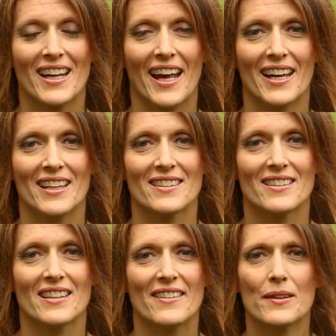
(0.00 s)
And
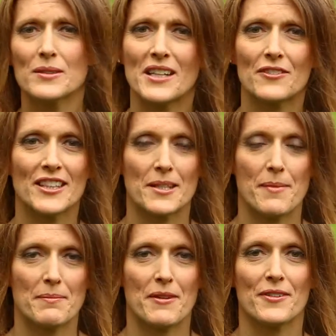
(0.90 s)
that was never going to
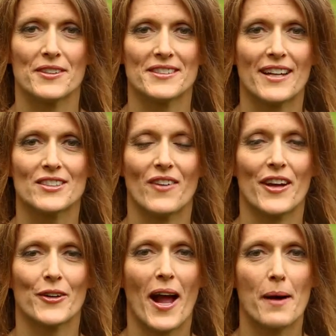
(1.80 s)
make me feel satisfied
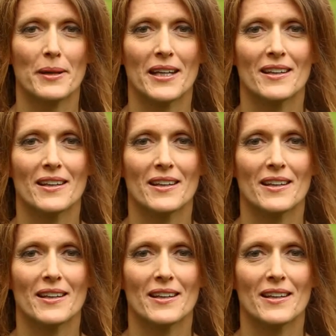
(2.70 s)
or happy.